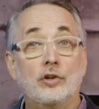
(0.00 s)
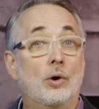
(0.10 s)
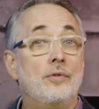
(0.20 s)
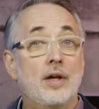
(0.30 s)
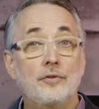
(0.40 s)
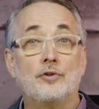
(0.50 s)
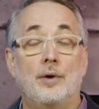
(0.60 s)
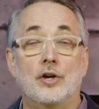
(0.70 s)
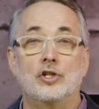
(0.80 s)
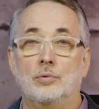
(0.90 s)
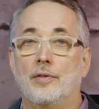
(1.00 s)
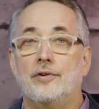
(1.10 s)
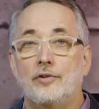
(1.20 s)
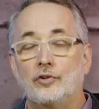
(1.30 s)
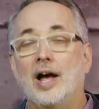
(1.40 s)
to go in the other direction with a
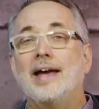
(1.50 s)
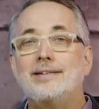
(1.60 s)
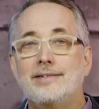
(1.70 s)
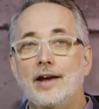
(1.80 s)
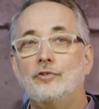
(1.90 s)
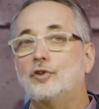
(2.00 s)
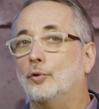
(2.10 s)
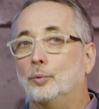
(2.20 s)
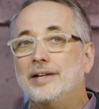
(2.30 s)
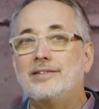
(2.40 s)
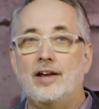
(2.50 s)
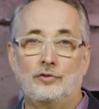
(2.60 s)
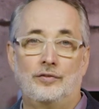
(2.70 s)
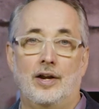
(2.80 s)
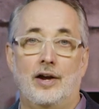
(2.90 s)
design, test, and
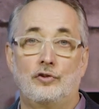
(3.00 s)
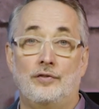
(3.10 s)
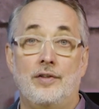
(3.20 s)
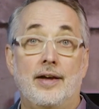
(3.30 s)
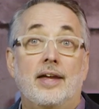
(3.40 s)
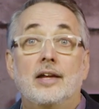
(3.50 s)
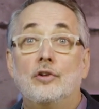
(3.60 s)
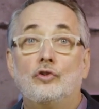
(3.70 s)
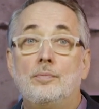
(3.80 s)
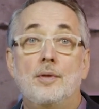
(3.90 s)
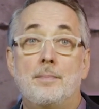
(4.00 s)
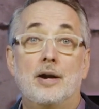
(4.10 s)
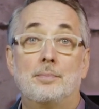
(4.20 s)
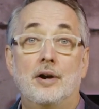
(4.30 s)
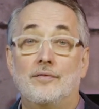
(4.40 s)
retest philosophy that can consume the
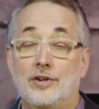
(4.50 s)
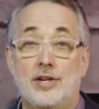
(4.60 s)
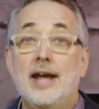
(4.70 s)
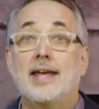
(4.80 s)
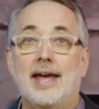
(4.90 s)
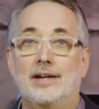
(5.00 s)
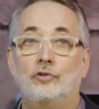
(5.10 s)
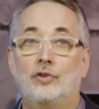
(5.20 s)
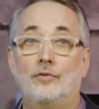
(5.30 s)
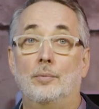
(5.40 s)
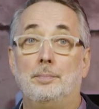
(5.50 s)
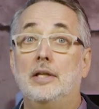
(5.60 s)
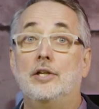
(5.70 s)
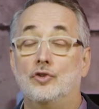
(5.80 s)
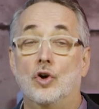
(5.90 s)
better part of a decade and several
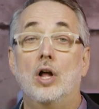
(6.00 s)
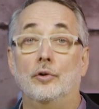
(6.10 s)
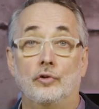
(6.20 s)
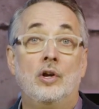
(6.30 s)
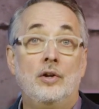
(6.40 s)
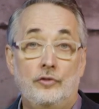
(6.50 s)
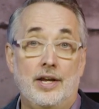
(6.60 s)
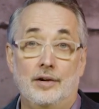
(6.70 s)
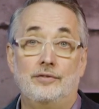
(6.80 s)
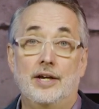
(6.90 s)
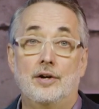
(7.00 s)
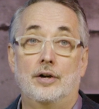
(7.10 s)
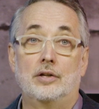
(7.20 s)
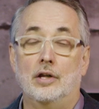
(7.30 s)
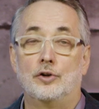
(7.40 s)
billion dollars to get a flight
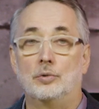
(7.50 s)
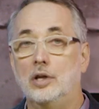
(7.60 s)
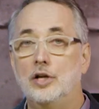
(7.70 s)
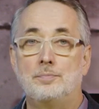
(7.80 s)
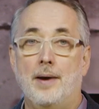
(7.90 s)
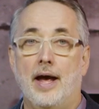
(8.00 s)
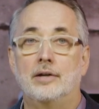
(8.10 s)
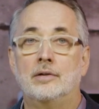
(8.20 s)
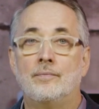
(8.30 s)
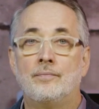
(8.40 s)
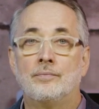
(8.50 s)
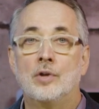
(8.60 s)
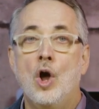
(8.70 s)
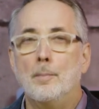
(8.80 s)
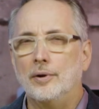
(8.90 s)
article onto a launch pad.
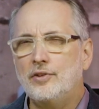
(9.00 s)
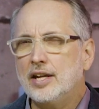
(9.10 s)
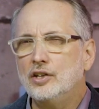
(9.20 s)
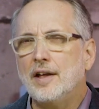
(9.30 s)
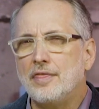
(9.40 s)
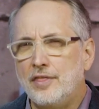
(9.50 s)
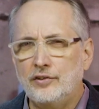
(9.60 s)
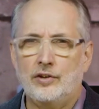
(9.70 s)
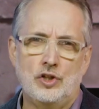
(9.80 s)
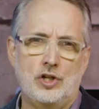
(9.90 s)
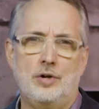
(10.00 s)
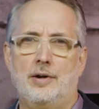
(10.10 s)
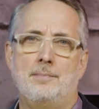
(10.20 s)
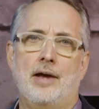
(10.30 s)
But take a look at this engineering